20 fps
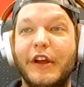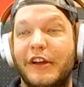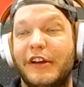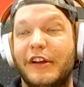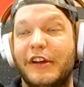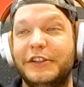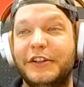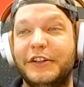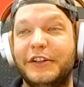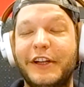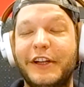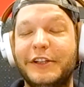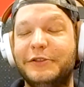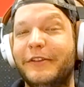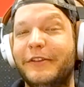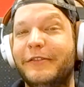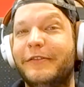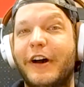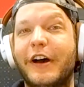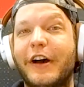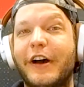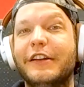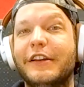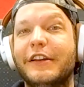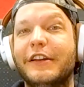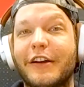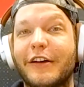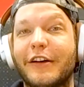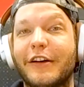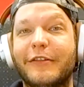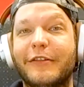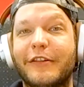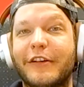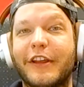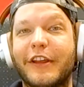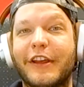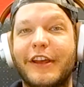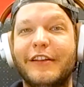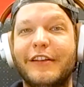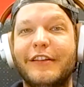which is actually fine, for
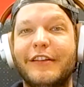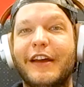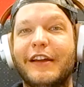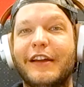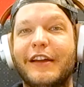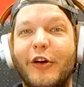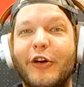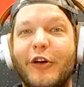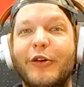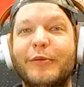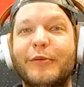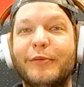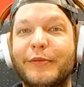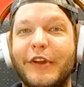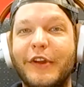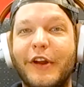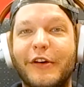the kids at home,